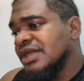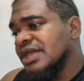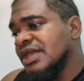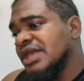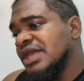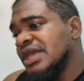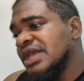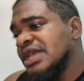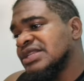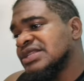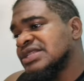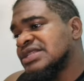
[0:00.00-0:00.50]

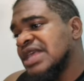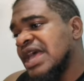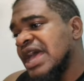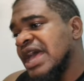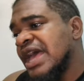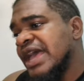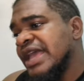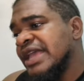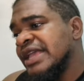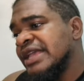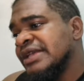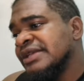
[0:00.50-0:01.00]
Yes,
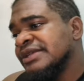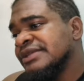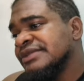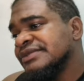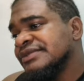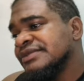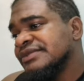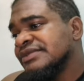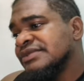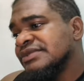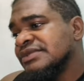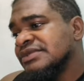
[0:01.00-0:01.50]
I.
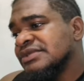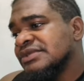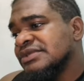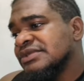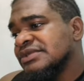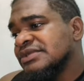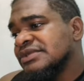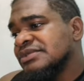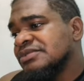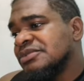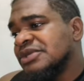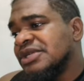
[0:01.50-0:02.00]

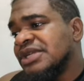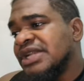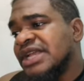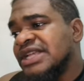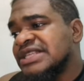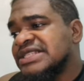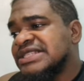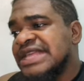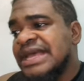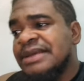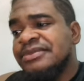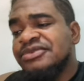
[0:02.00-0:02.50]
But
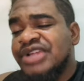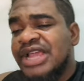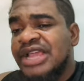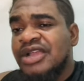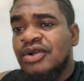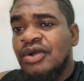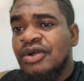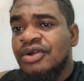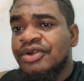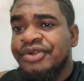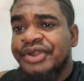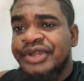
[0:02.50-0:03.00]
next time, try
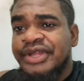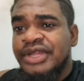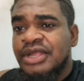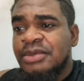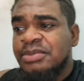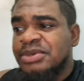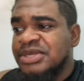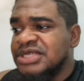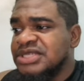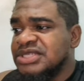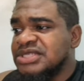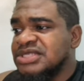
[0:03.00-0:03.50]
concrete now,
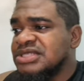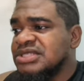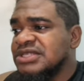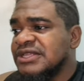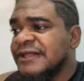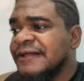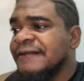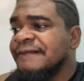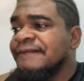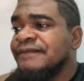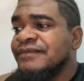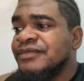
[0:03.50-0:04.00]
please.
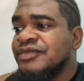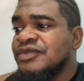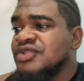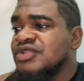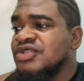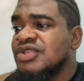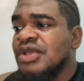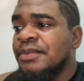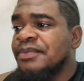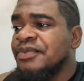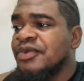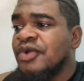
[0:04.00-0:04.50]
Do
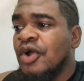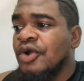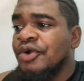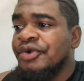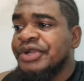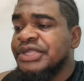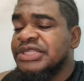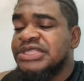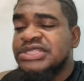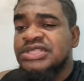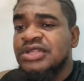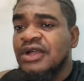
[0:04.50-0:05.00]
some
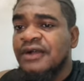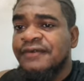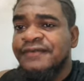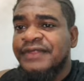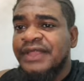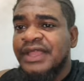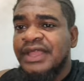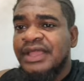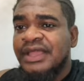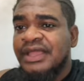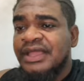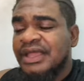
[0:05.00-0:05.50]
concrete stuff
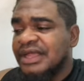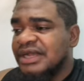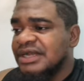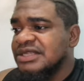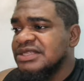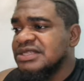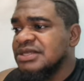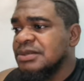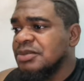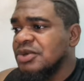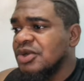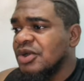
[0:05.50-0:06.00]
there. At
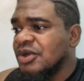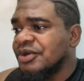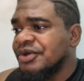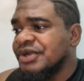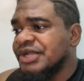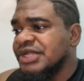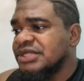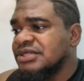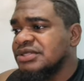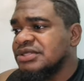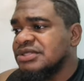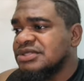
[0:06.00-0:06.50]
least some
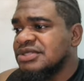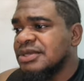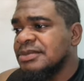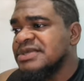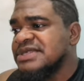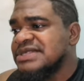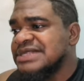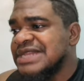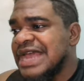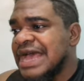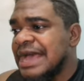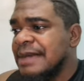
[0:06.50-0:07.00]
concrete, some
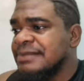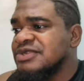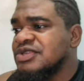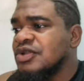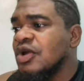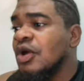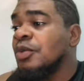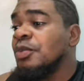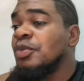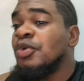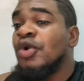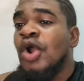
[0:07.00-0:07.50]
slabs
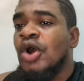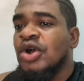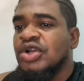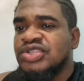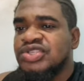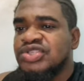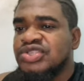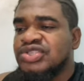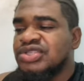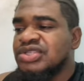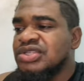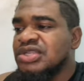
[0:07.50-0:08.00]
or
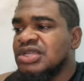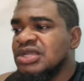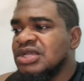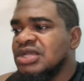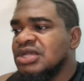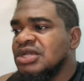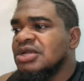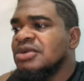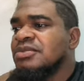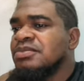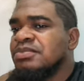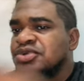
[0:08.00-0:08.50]
rocks.
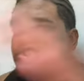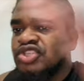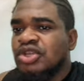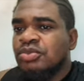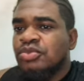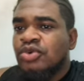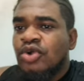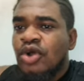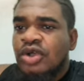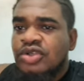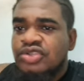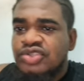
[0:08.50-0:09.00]
Put
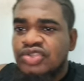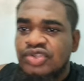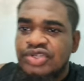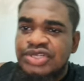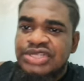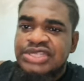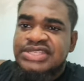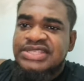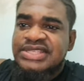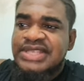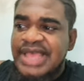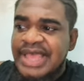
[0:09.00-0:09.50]
some rocks on
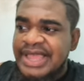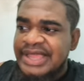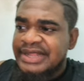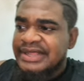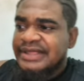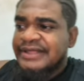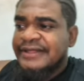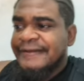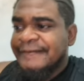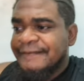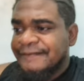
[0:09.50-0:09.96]
this side,